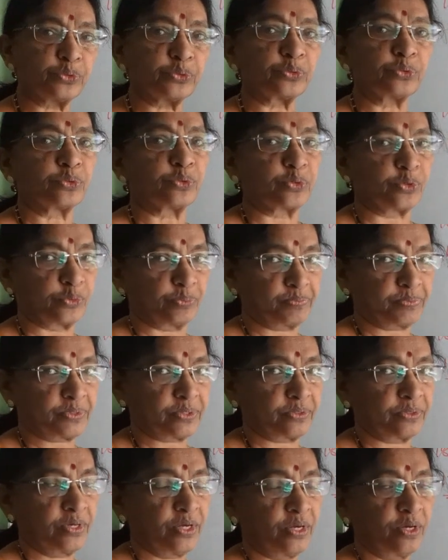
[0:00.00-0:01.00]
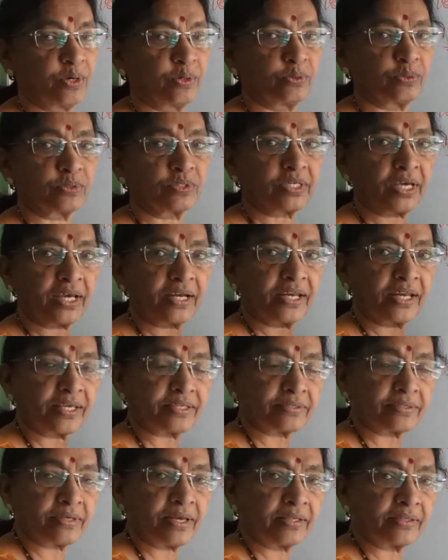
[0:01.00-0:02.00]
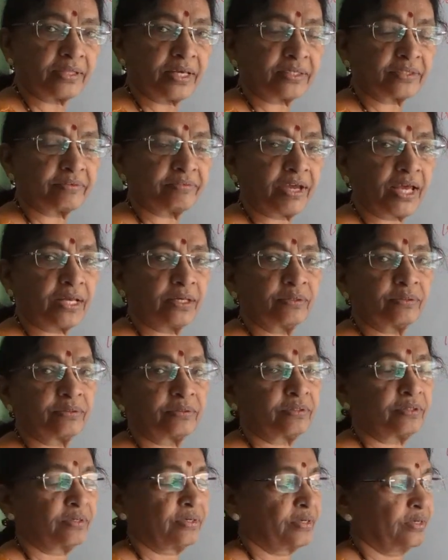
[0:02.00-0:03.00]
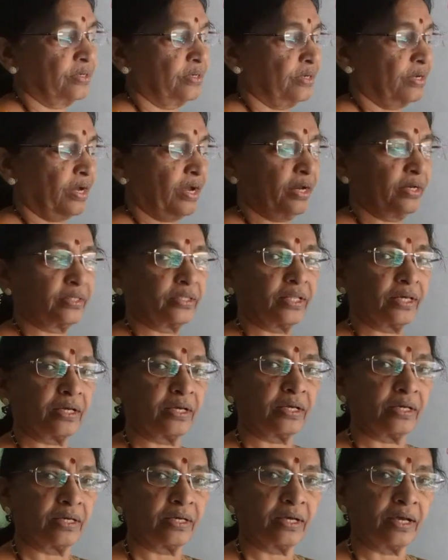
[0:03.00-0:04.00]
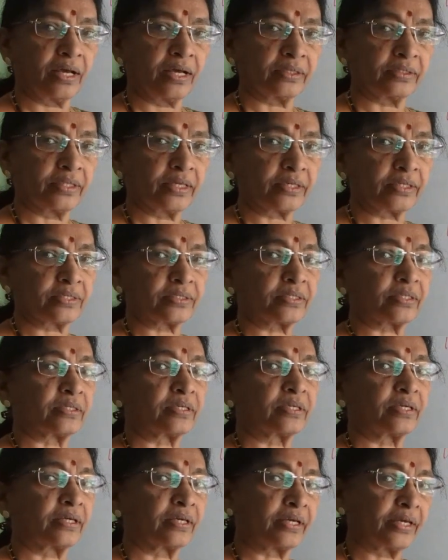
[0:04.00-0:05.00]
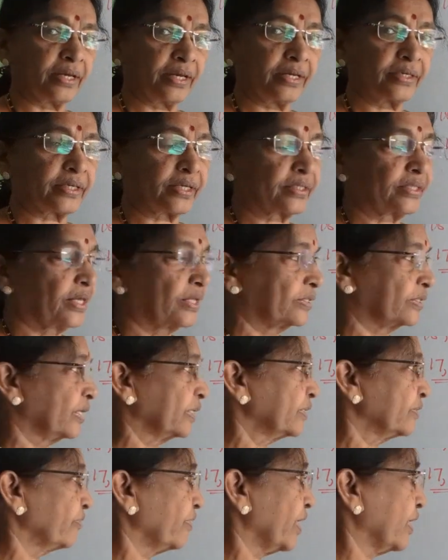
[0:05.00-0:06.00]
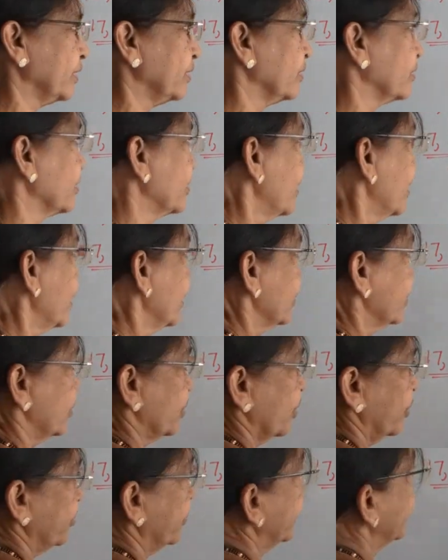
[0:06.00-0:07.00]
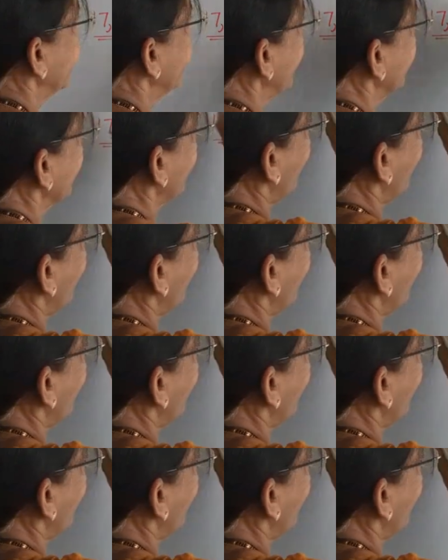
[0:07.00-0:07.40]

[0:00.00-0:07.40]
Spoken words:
two groups, which are less than that value and the other is greater than that value. So, median